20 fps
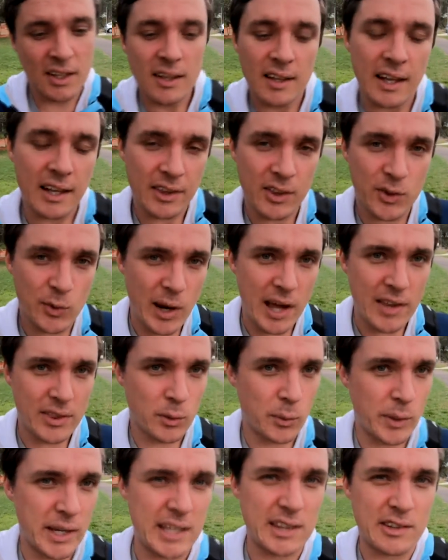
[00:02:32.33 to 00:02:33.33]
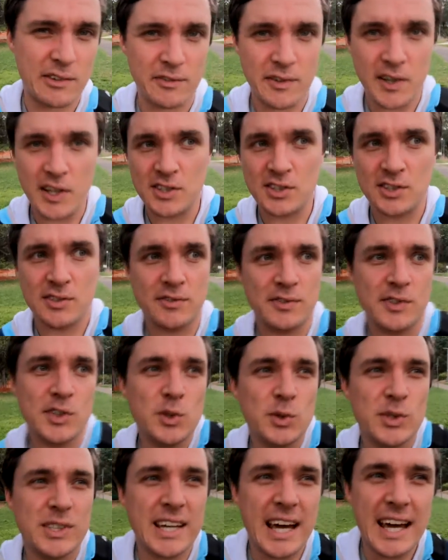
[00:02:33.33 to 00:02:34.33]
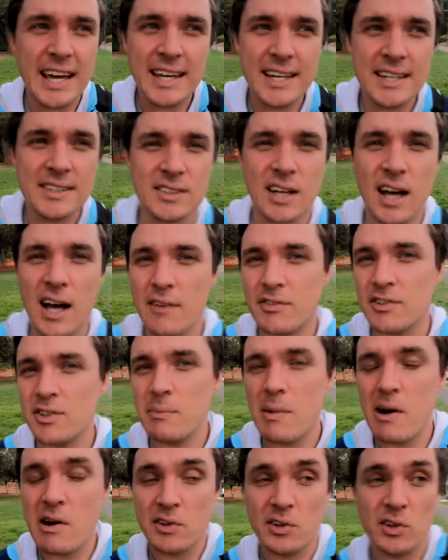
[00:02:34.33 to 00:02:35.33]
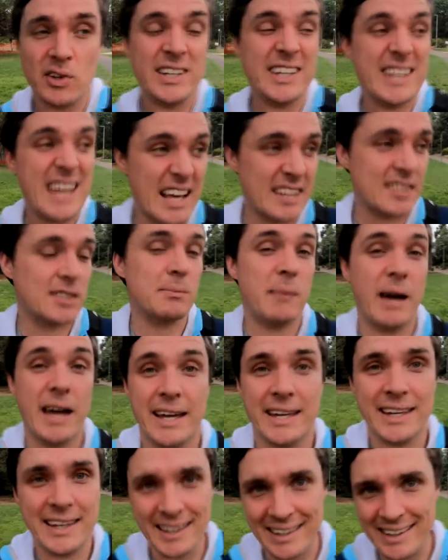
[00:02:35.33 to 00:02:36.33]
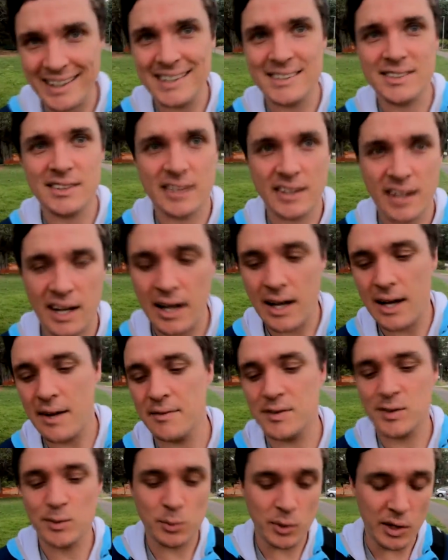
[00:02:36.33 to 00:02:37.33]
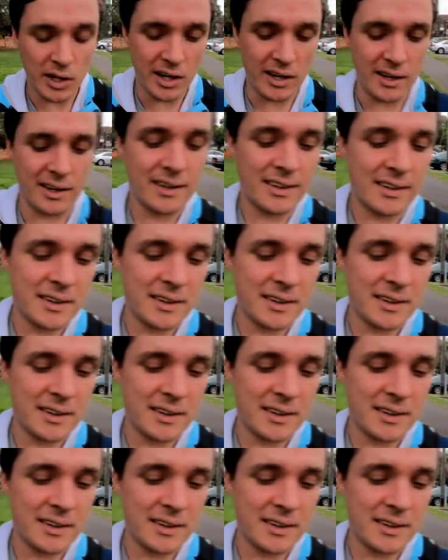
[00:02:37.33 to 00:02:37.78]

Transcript: like throughout the week, the first few days after the marathon, yes, my Achilles and calves were